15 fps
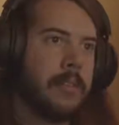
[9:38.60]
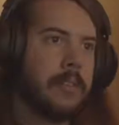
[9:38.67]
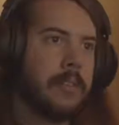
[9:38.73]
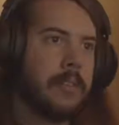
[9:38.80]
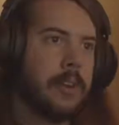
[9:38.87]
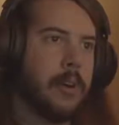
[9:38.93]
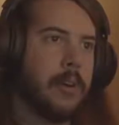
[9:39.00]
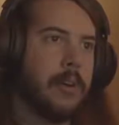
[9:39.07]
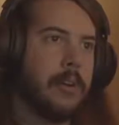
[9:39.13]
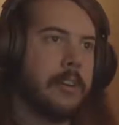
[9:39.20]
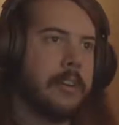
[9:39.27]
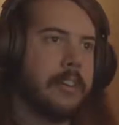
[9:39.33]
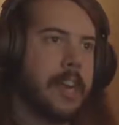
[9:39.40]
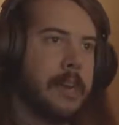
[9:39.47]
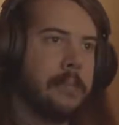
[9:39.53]
So
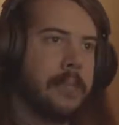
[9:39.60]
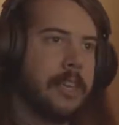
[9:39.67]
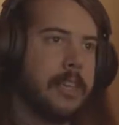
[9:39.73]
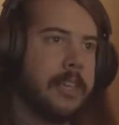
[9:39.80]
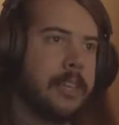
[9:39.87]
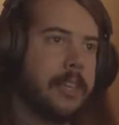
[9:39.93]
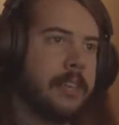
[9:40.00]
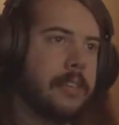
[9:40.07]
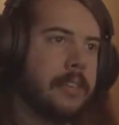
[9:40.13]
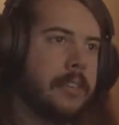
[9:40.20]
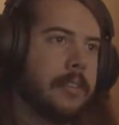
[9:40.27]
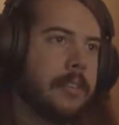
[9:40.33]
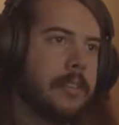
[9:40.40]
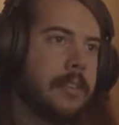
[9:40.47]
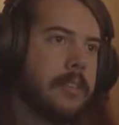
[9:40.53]
times like
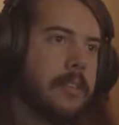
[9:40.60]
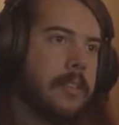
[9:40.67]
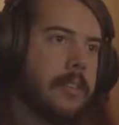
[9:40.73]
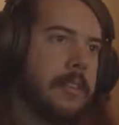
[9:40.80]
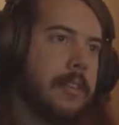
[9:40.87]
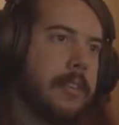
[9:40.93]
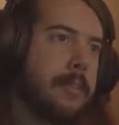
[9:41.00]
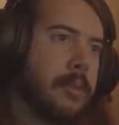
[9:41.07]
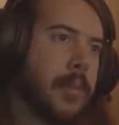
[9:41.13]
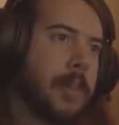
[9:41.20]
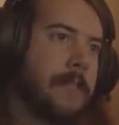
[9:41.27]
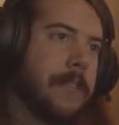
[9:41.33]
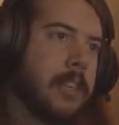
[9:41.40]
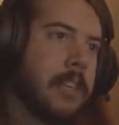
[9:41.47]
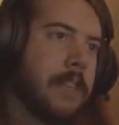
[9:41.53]
these is
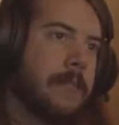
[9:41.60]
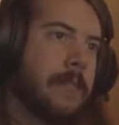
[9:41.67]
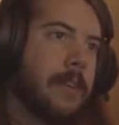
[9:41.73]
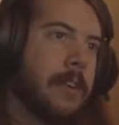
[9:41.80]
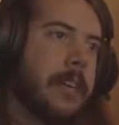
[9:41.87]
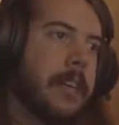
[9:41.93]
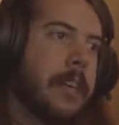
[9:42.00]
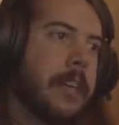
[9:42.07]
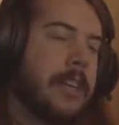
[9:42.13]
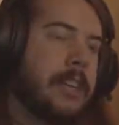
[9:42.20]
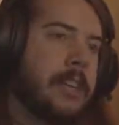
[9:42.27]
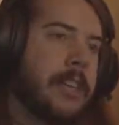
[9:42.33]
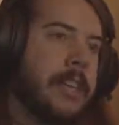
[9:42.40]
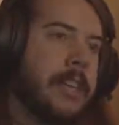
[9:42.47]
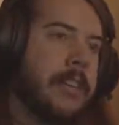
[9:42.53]
perfect for getting
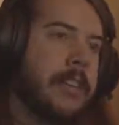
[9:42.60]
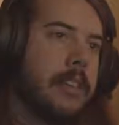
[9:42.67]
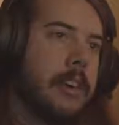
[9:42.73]
clean